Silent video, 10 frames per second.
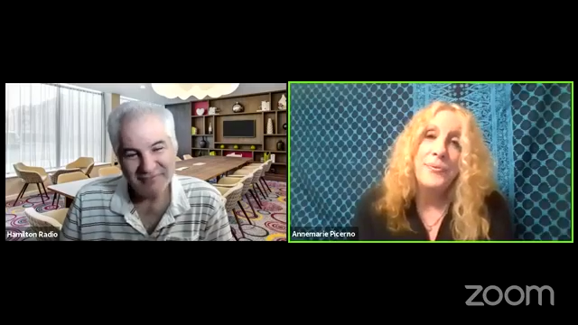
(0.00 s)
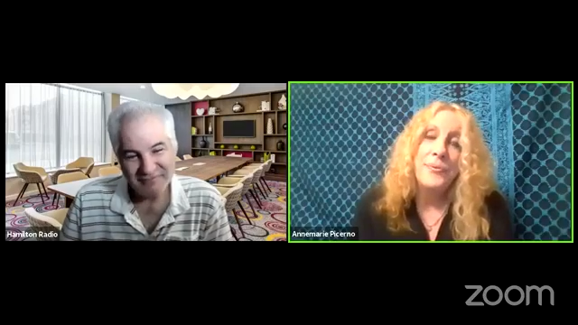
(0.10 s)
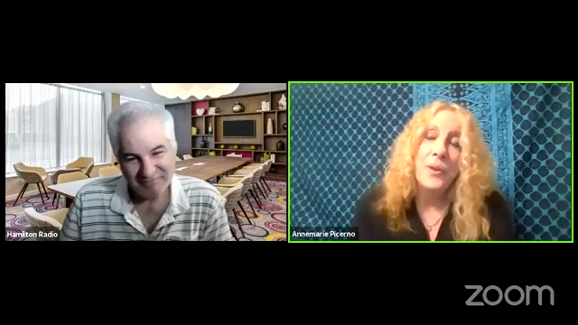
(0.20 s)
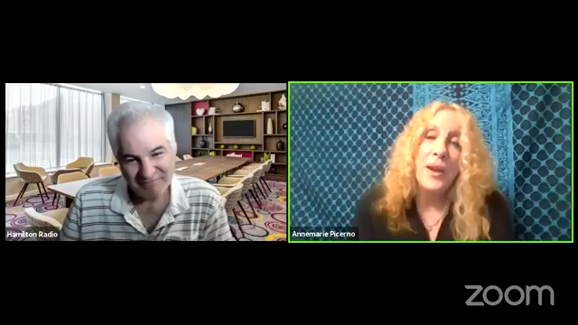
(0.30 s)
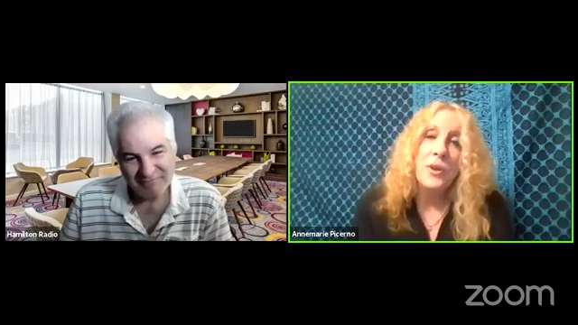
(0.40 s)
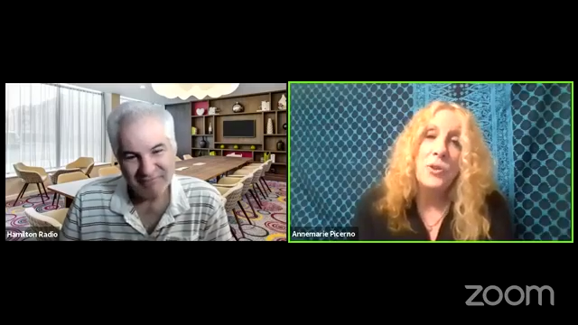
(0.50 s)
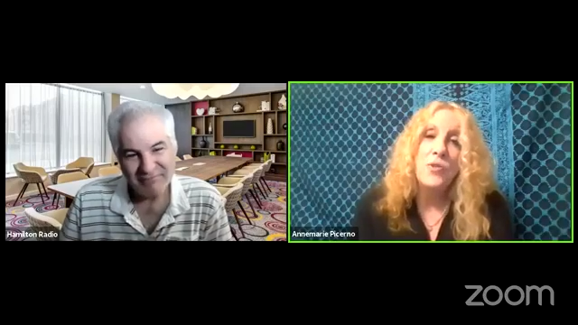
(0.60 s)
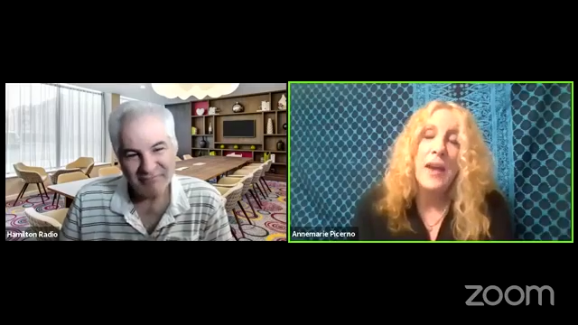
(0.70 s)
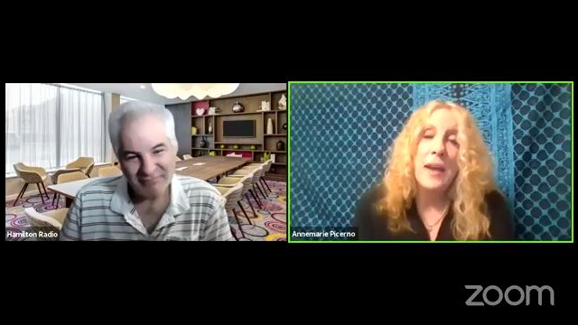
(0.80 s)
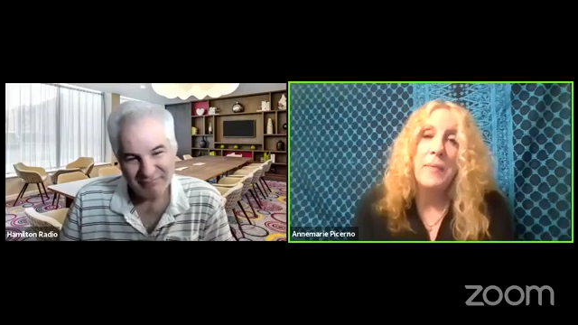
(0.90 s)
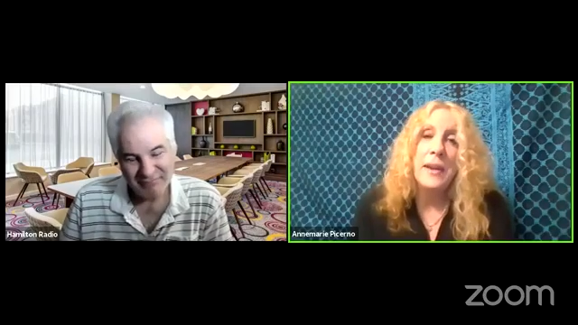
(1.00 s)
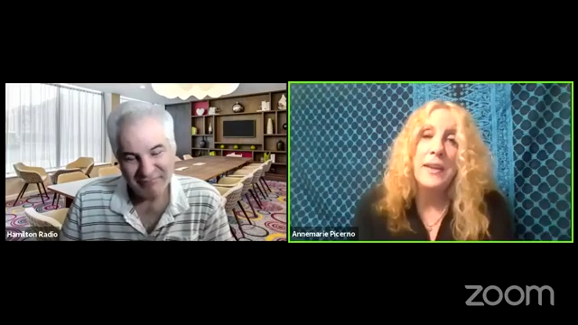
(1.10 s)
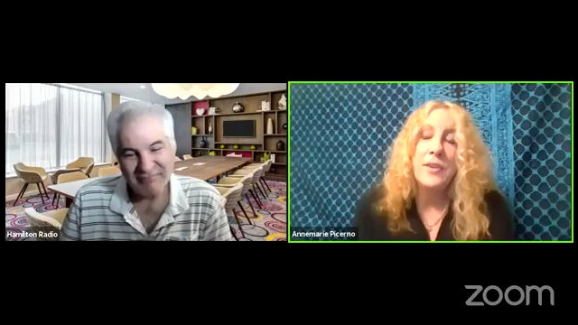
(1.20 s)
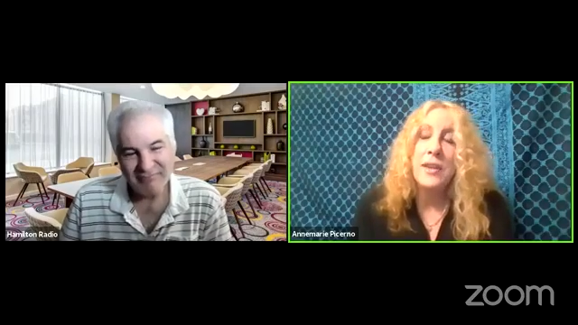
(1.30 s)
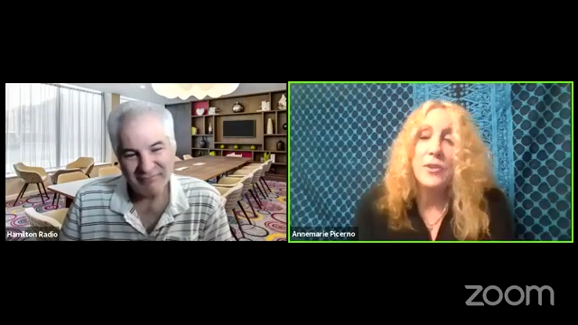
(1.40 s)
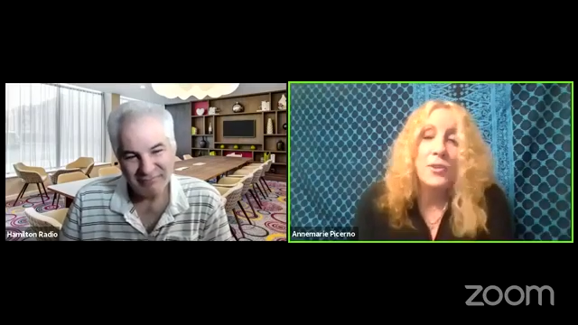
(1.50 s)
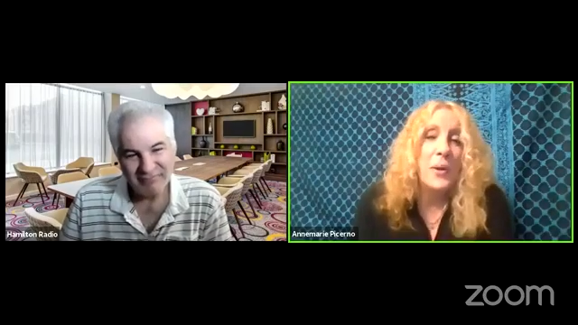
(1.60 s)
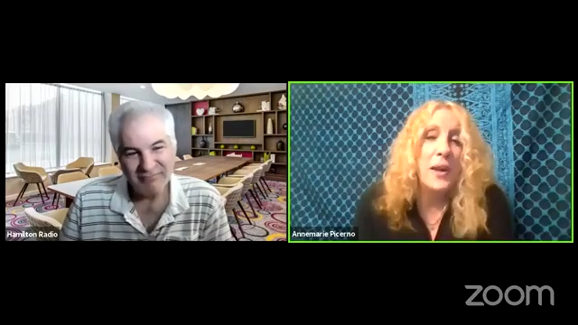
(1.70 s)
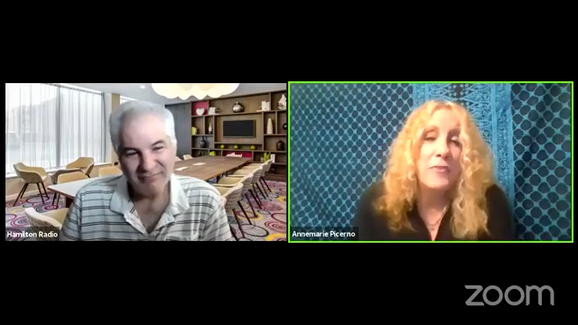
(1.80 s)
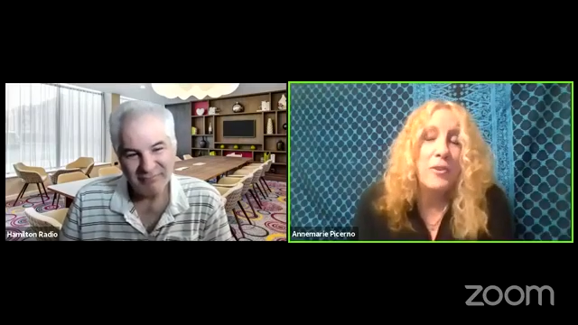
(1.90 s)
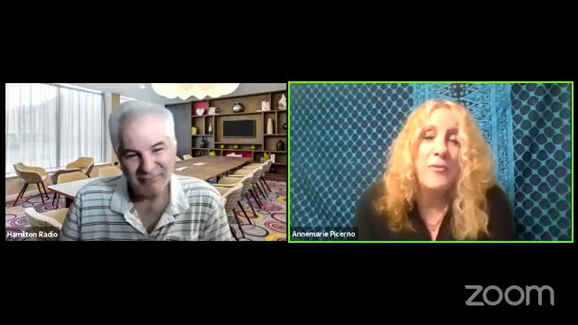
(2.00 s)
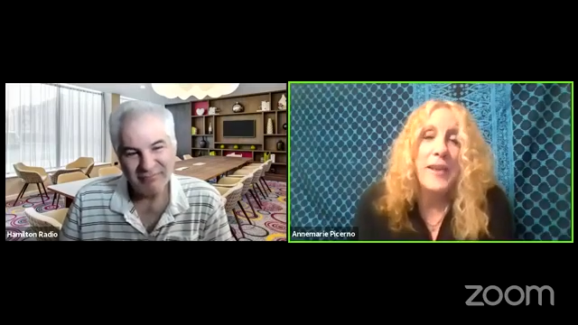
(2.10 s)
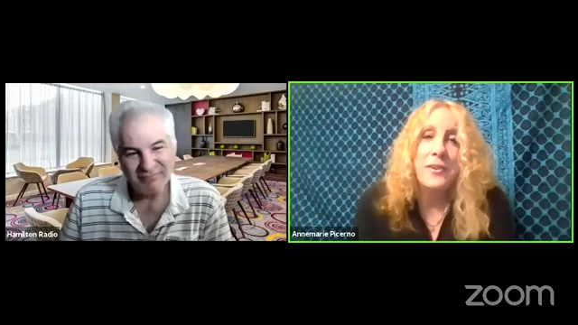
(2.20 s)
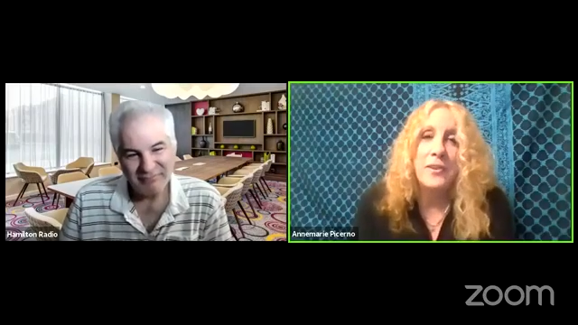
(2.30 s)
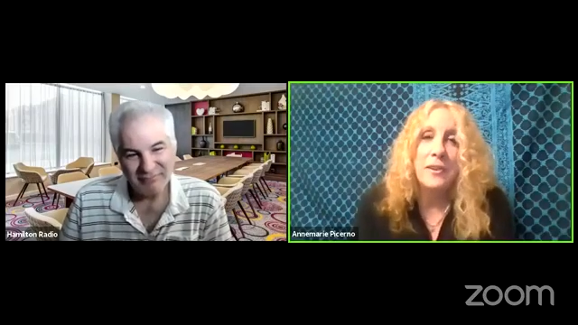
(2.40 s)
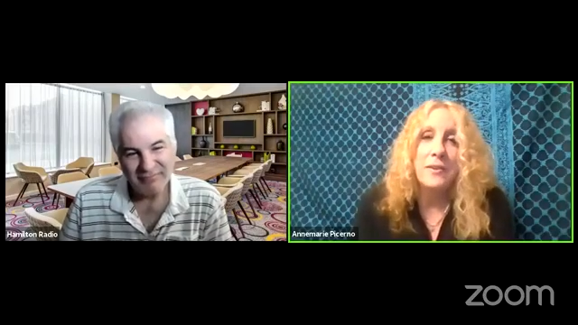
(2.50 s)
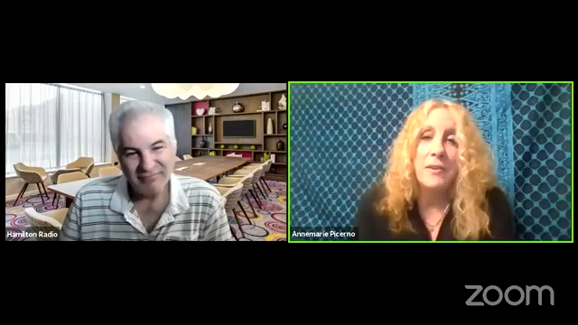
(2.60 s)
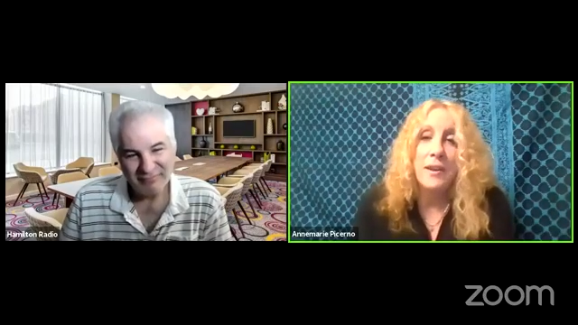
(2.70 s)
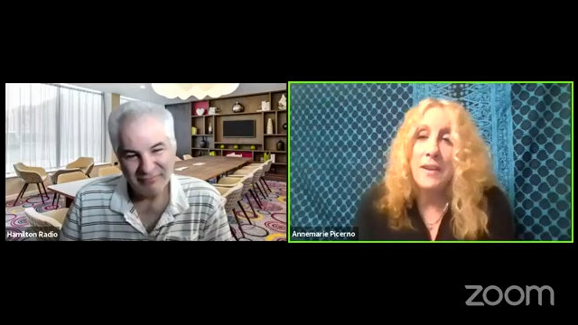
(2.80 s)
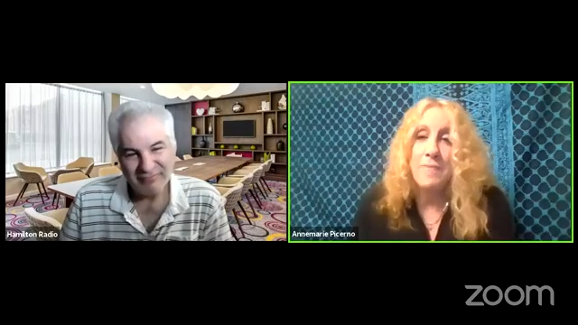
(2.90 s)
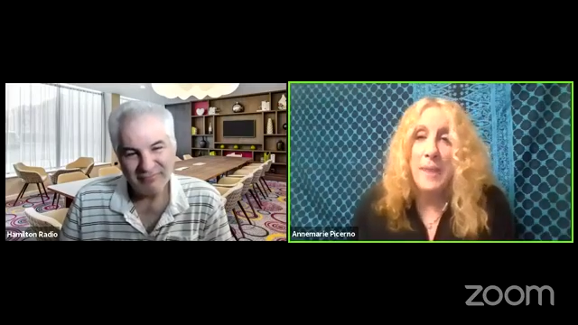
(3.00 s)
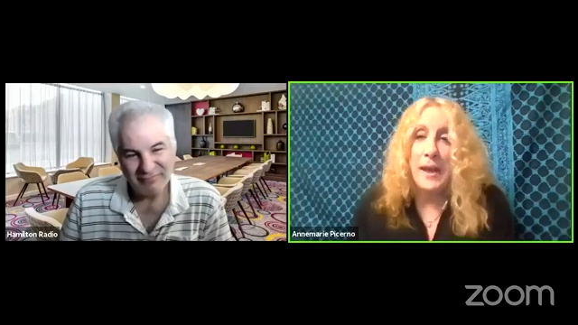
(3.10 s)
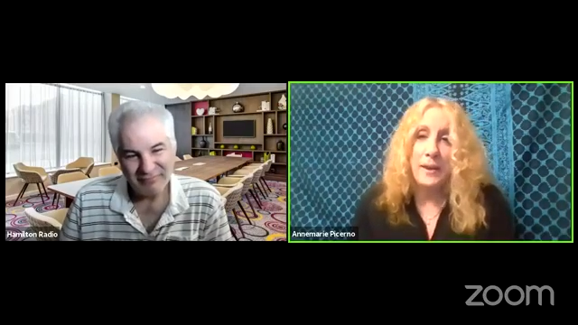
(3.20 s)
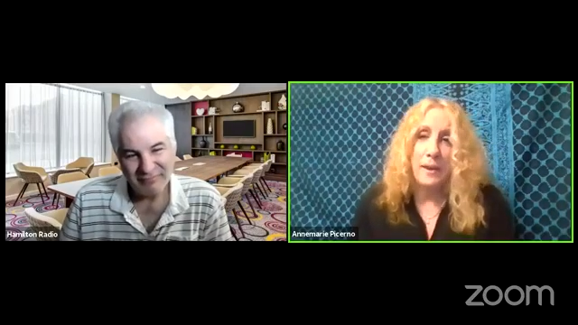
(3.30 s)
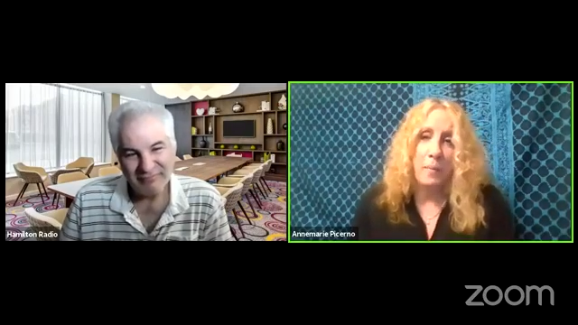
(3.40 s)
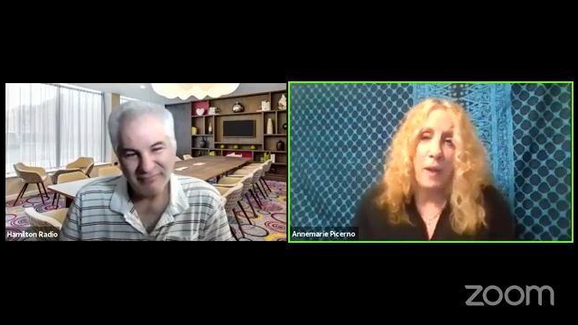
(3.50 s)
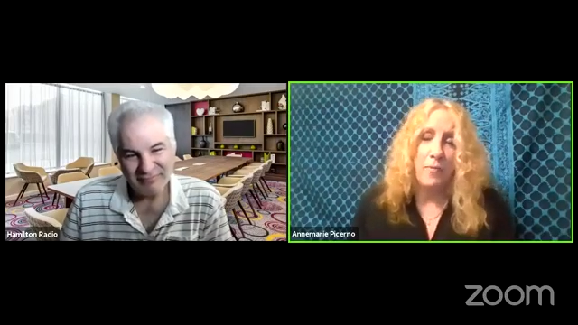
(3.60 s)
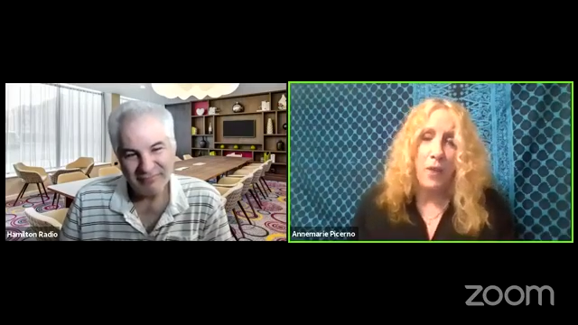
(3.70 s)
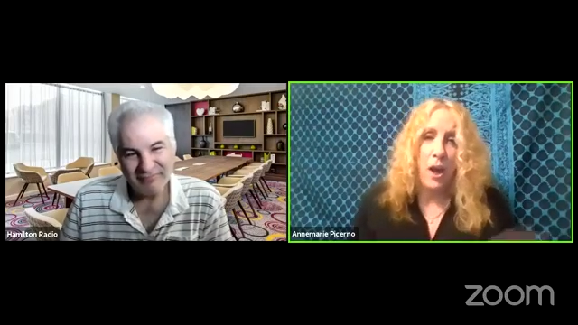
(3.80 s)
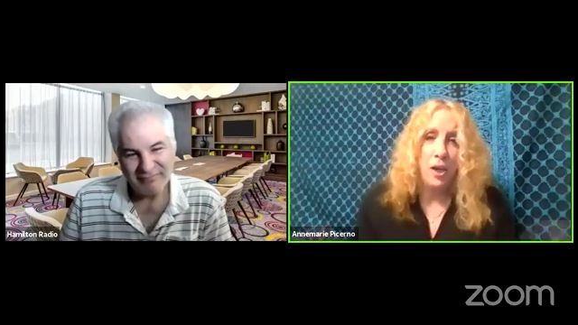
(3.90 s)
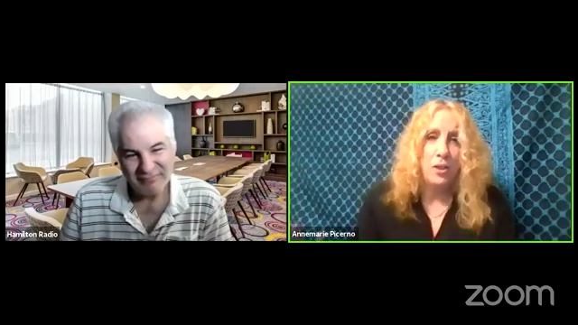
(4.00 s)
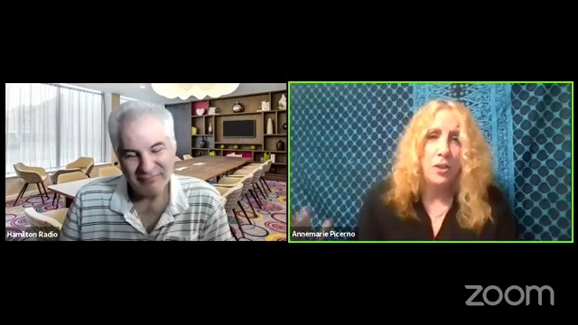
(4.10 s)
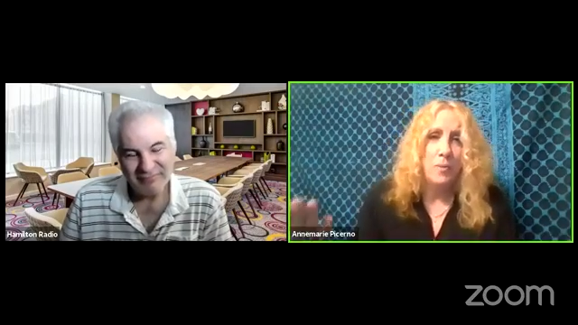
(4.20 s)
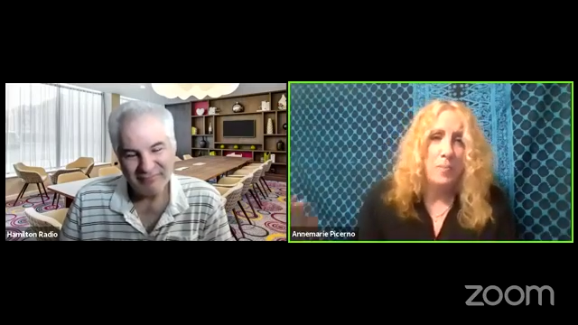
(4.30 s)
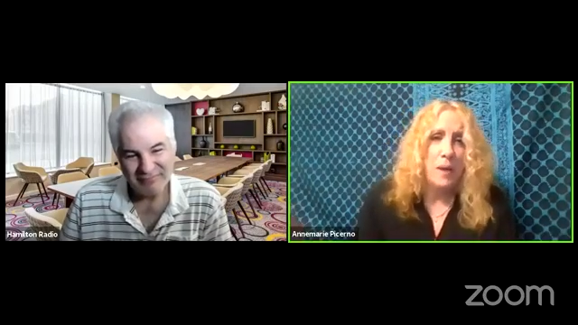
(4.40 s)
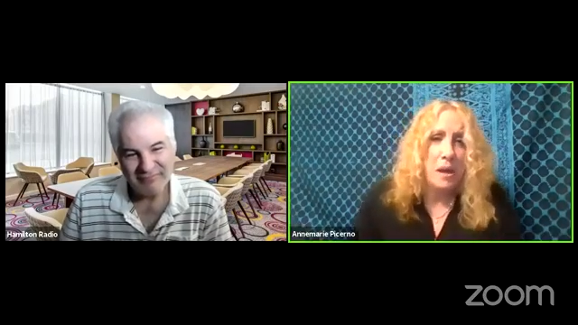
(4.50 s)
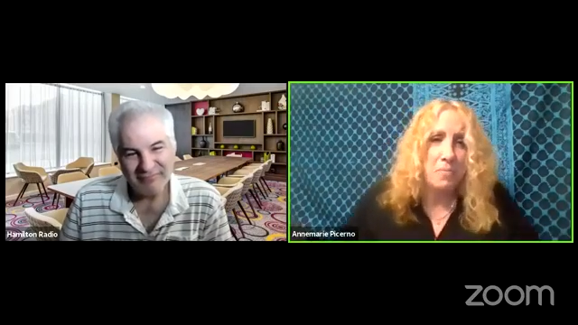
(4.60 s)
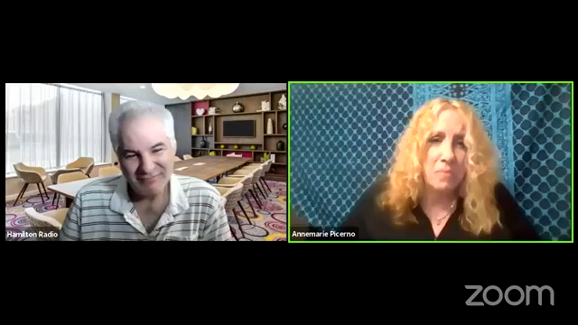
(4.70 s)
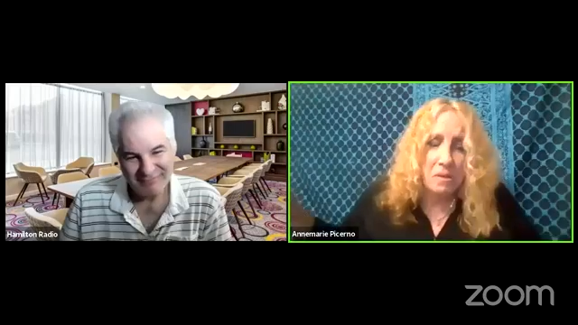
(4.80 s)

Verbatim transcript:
Speaker 1: so got a huge fan base, and he's so effervescent. And I've met him, I've hugged him, I've,